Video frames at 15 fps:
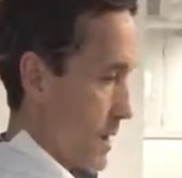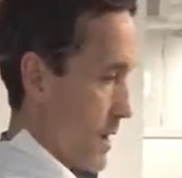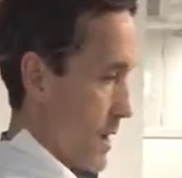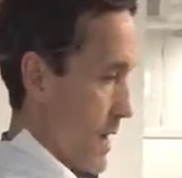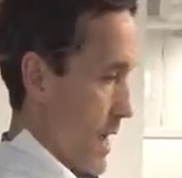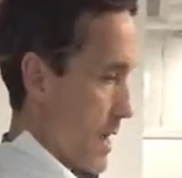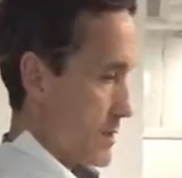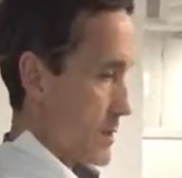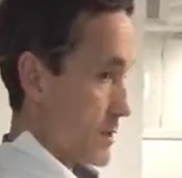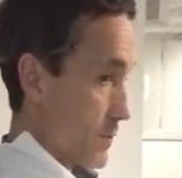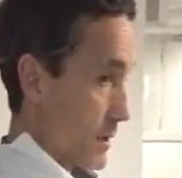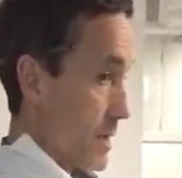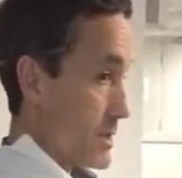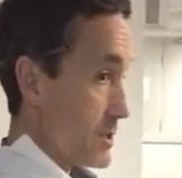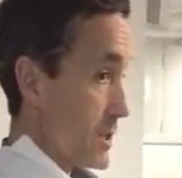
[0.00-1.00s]
And as it's
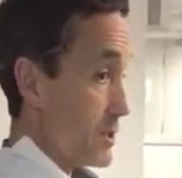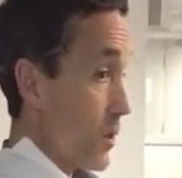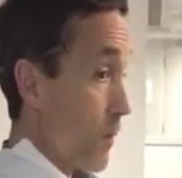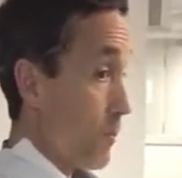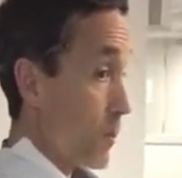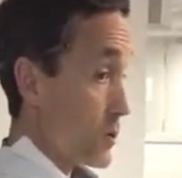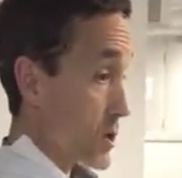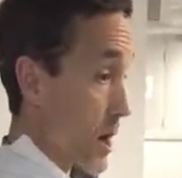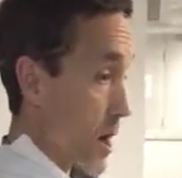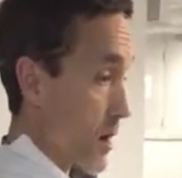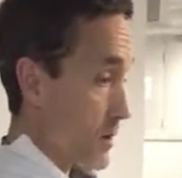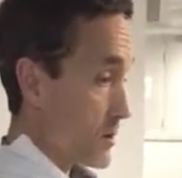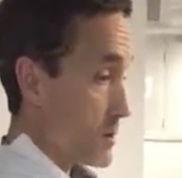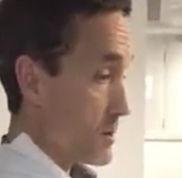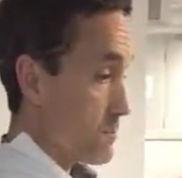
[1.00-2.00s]
releasing, don't push
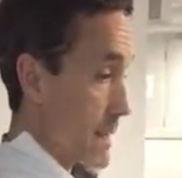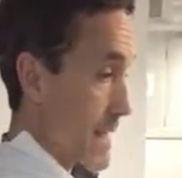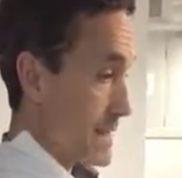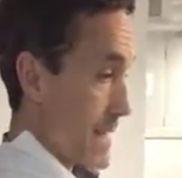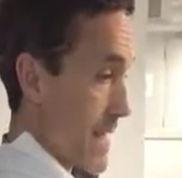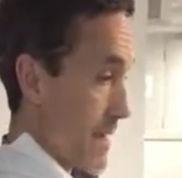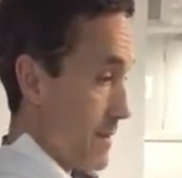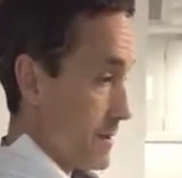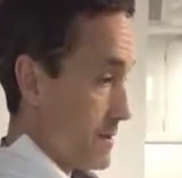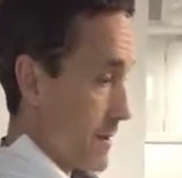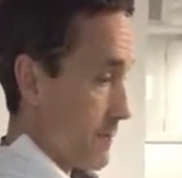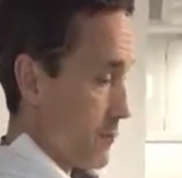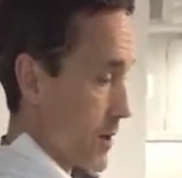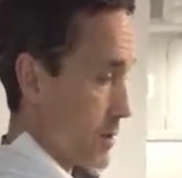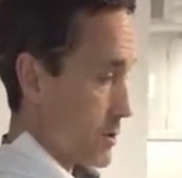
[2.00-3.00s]
harder, just maintain the
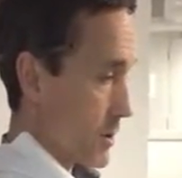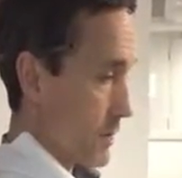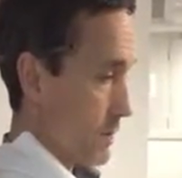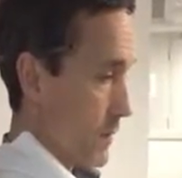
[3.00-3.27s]
same pressure.